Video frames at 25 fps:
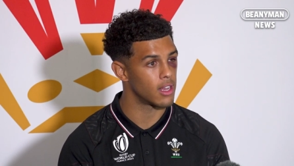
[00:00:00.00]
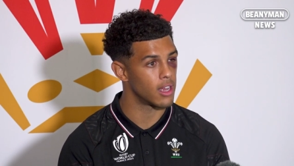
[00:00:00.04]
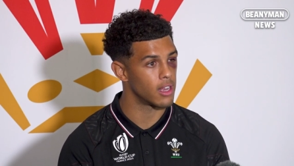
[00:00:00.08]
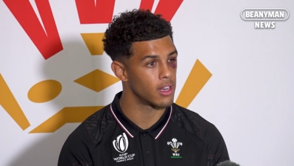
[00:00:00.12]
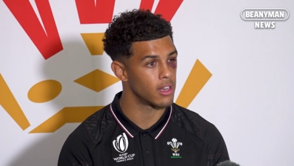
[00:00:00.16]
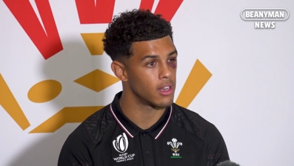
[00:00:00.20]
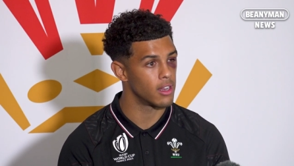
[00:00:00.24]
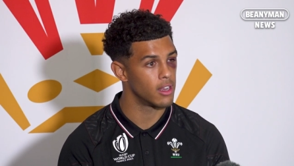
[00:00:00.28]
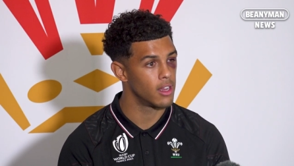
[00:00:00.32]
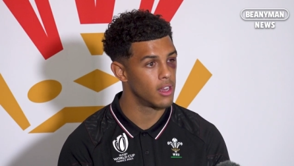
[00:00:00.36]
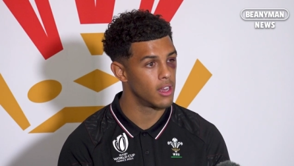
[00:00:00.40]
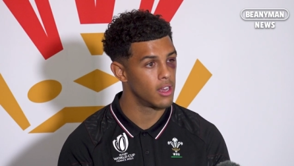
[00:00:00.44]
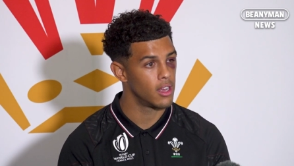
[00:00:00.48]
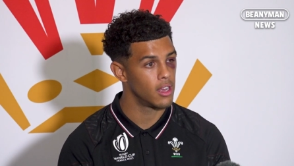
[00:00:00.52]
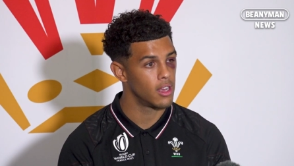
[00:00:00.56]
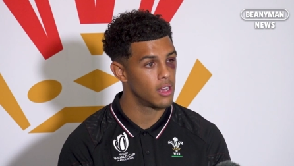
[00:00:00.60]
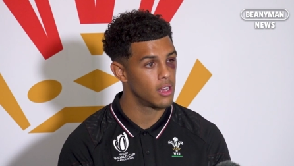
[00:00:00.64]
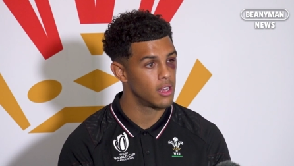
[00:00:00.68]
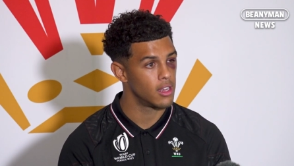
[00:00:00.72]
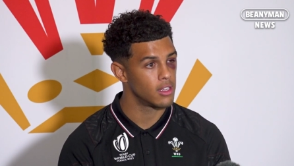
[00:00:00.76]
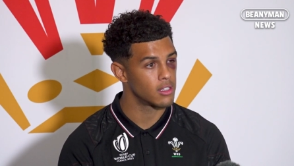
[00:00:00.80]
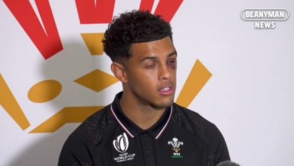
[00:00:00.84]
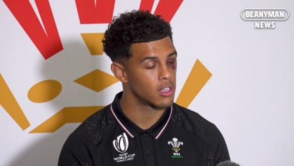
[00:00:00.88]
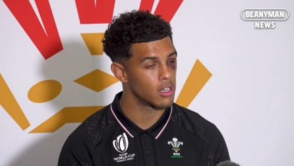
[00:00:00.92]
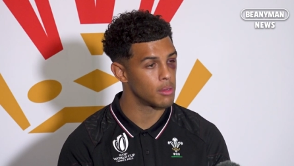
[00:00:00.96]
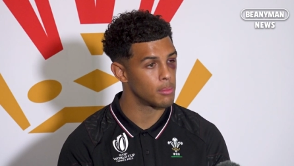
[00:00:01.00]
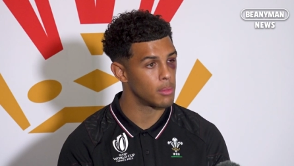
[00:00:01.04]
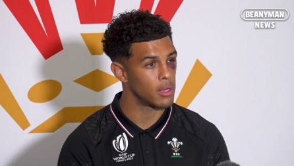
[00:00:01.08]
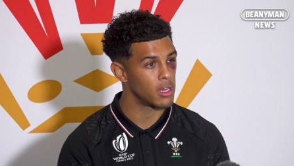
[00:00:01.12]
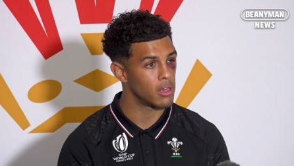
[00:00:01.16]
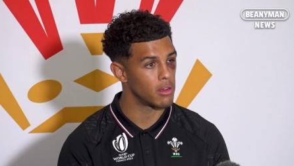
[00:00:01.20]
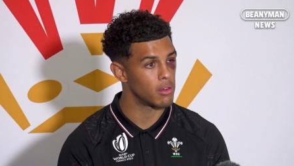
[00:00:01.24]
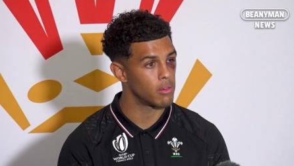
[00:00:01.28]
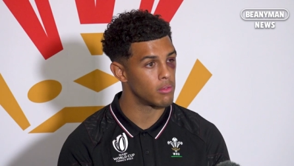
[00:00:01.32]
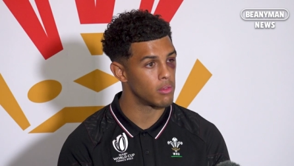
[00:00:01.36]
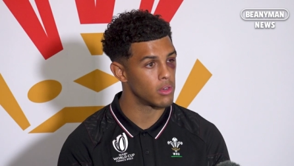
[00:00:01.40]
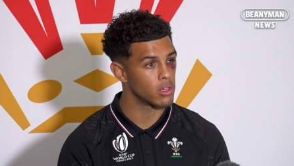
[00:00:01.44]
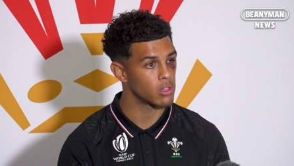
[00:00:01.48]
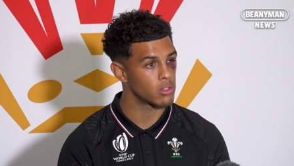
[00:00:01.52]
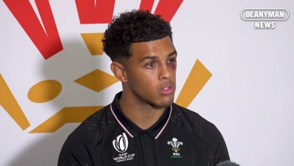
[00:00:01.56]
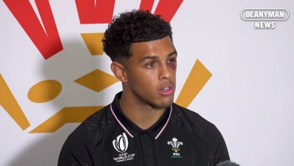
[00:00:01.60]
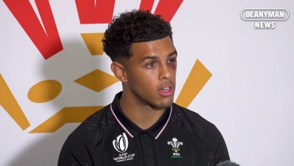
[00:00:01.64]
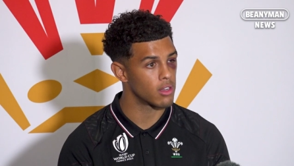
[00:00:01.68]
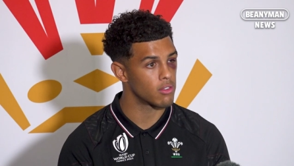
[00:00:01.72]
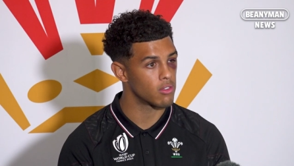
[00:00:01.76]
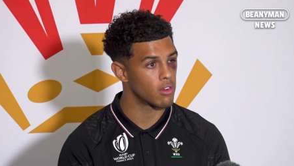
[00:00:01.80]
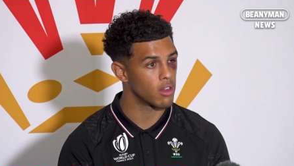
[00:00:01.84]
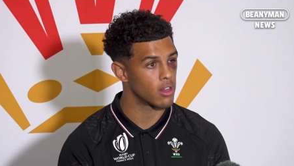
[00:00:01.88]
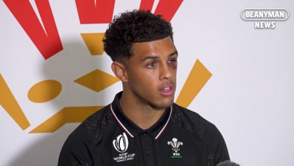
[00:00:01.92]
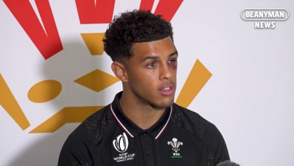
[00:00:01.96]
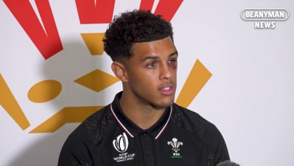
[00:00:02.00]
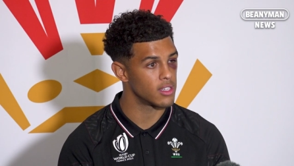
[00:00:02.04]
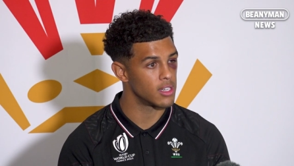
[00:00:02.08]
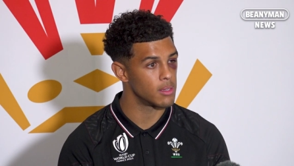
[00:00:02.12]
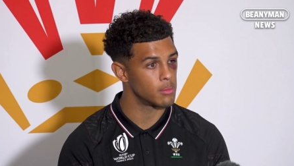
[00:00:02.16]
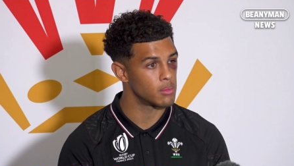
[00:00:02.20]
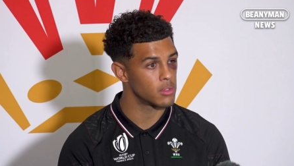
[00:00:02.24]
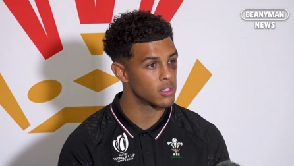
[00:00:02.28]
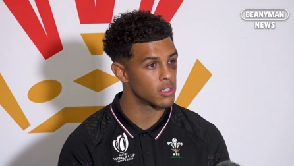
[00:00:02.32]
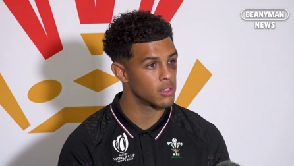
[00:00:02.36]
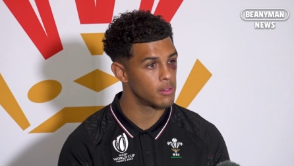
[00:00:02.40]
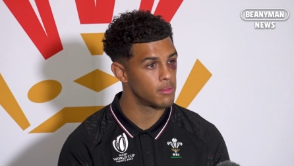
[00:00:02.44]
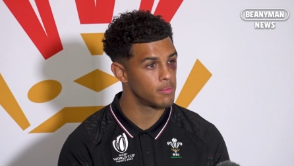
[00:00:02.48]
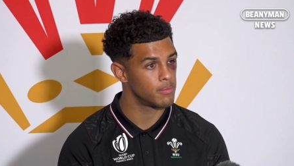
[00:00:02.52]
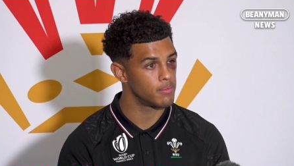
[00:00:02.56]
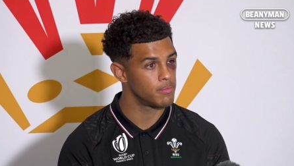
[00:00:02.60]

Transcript: then it's going to be a real stress for other teams.